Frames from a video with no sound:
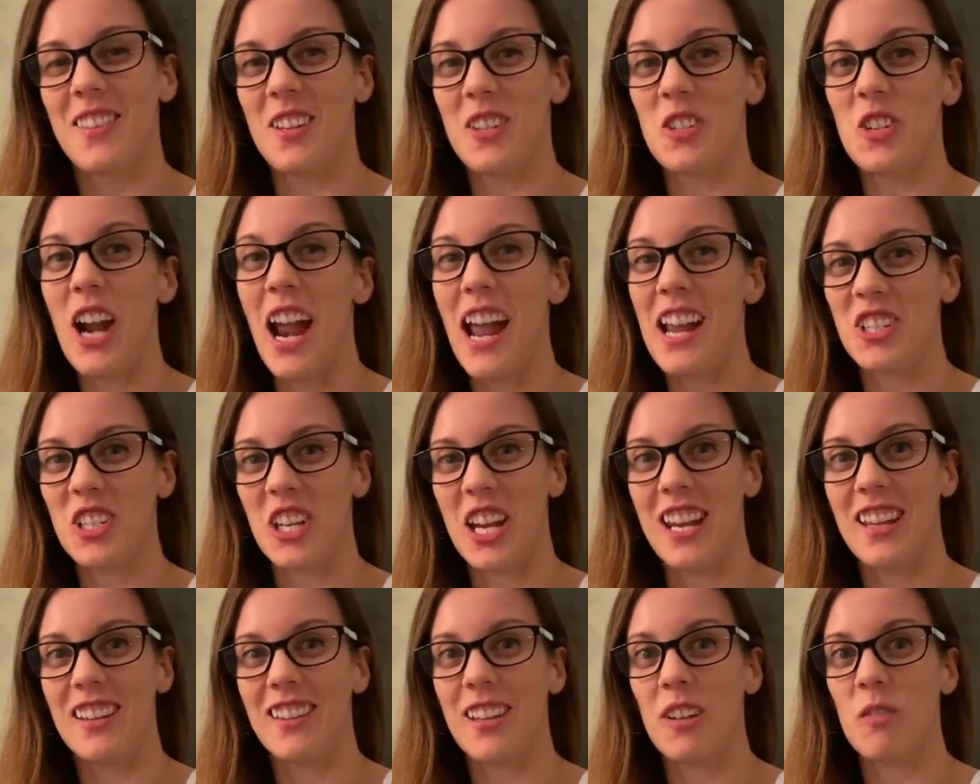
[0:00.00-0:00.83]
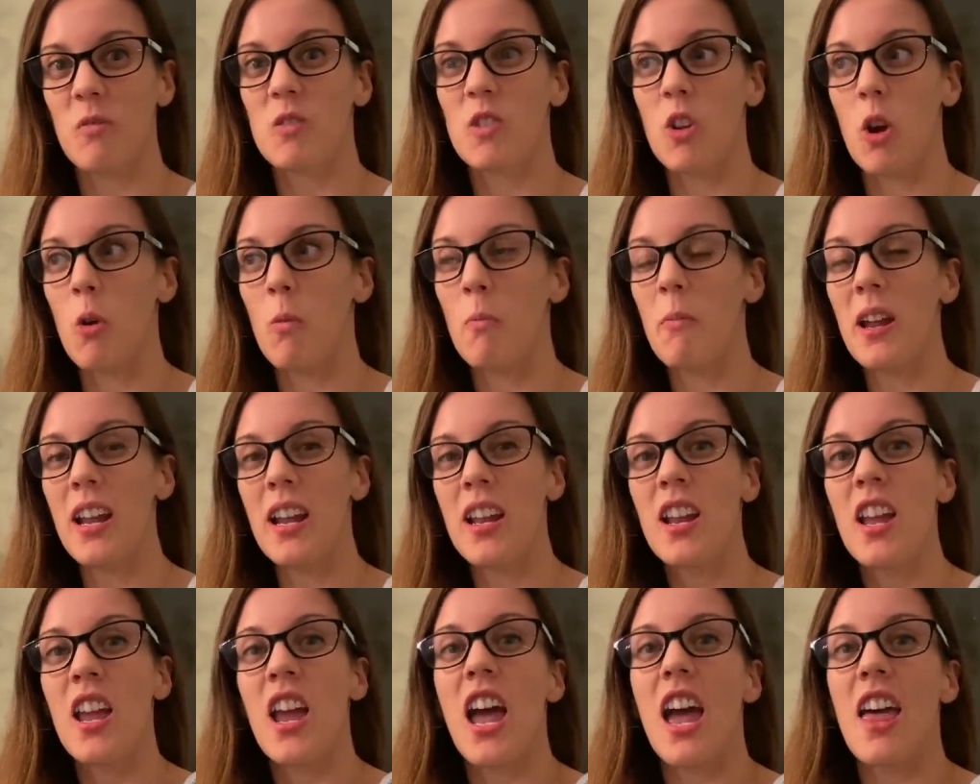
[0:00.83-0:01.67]
trash can lid was
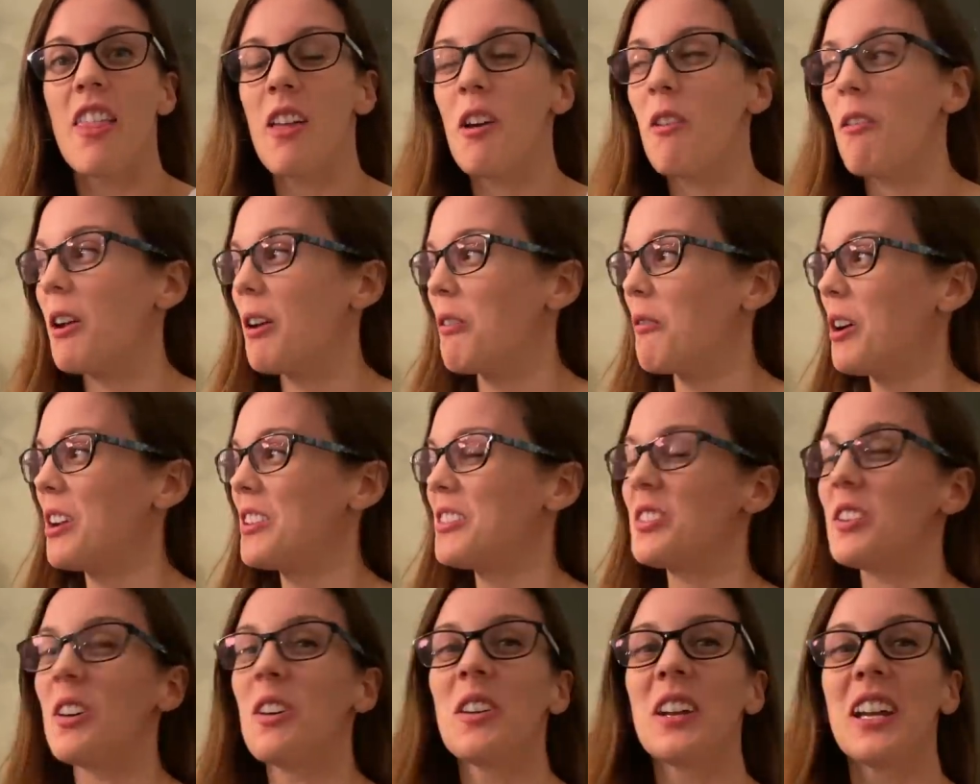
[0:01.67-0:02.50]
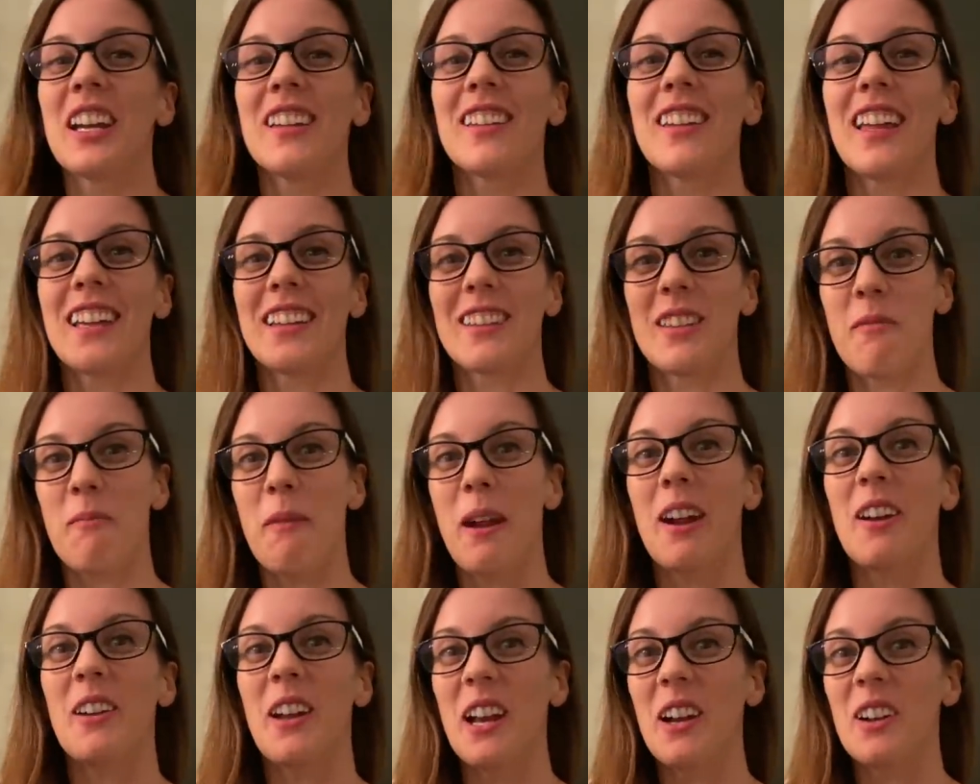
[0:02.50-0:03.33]
open, and then when I went to go get like the
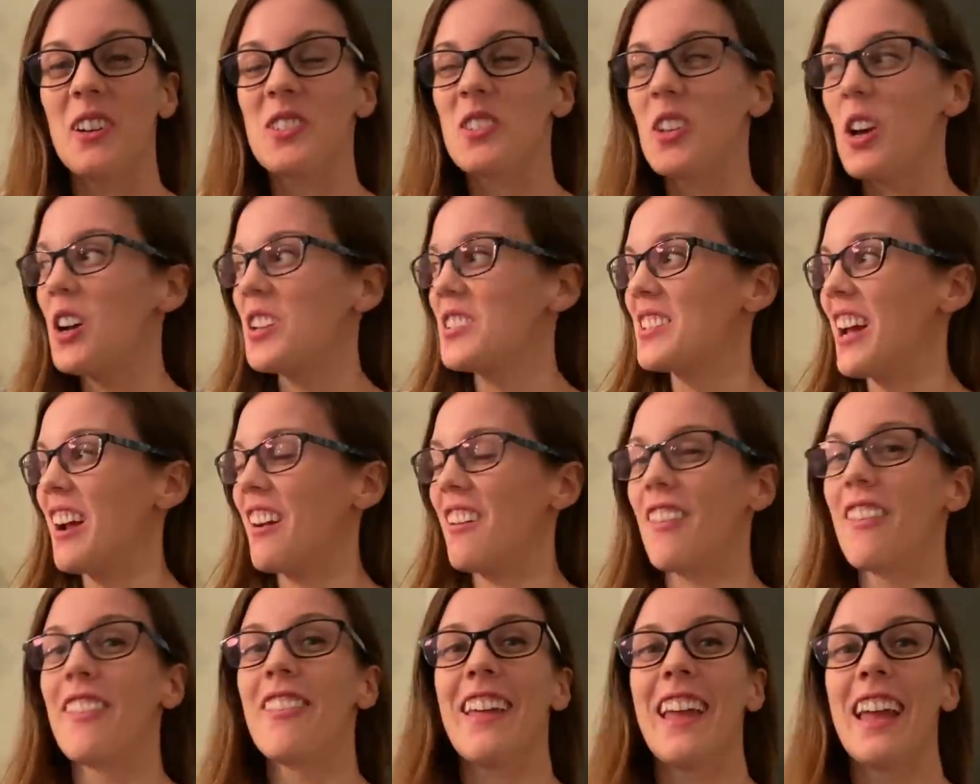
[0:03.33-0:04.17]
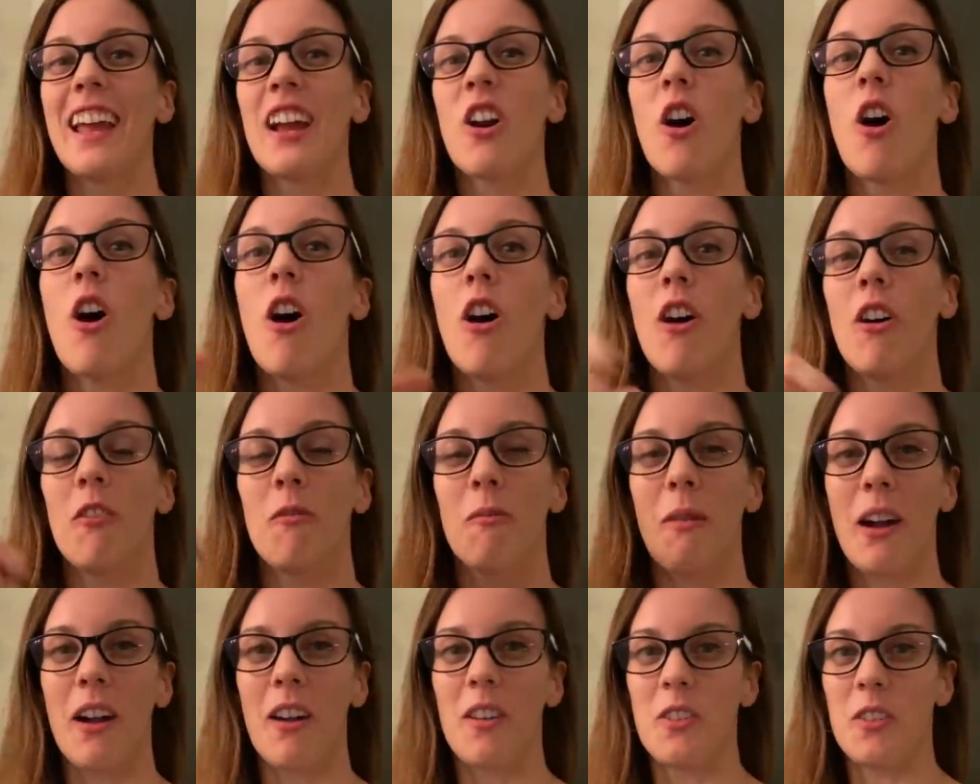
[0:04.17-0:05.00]
marinara sauce out of the thing, all of
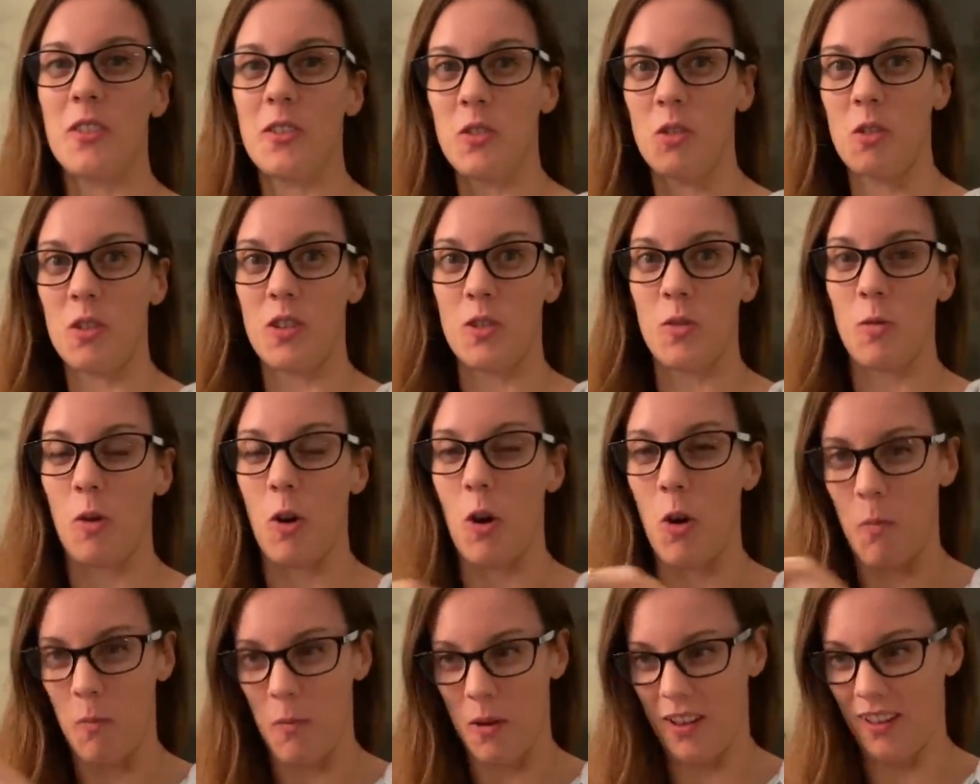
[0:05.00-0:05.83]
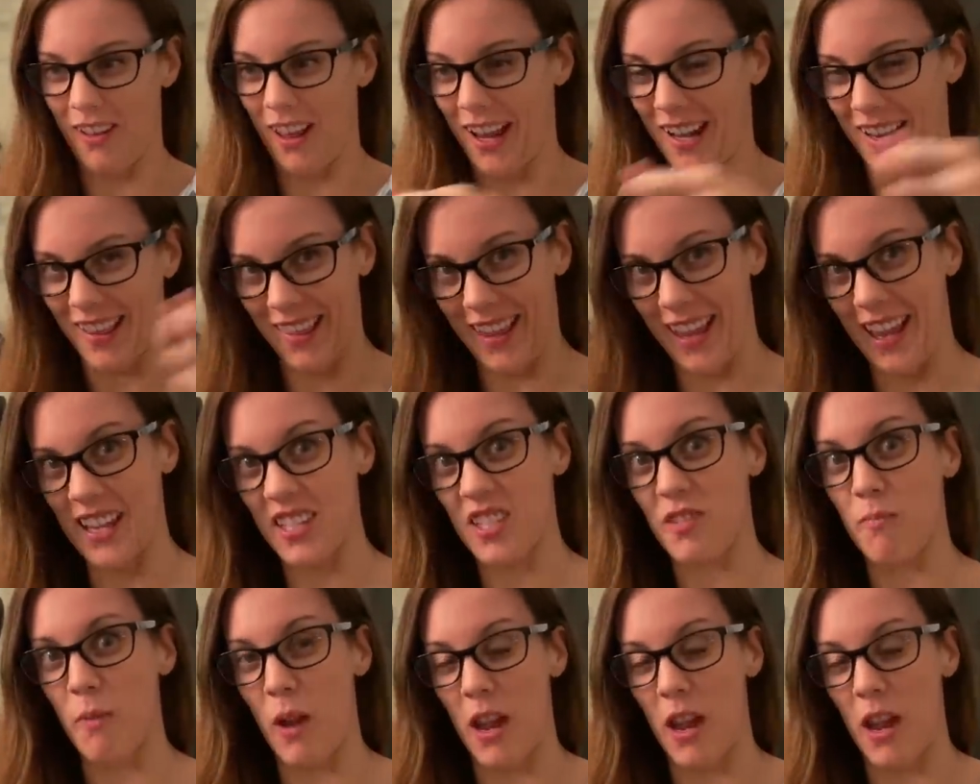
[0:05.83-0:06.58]
my other doors were open like this,